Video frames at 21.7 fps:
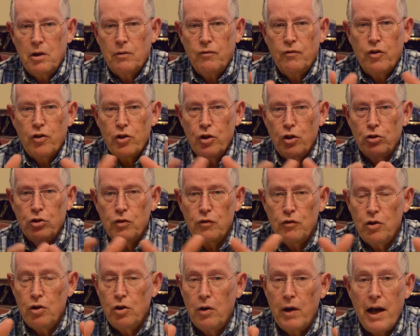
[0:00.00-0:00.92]
for those
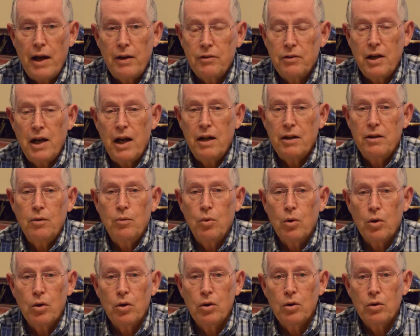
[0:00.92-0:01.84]
of you outside the
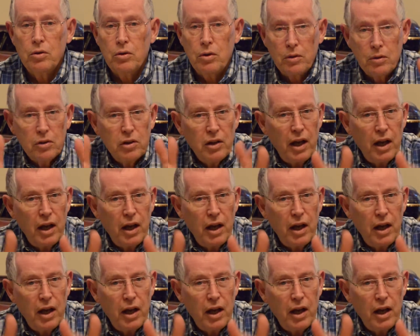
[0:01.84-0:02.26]
world,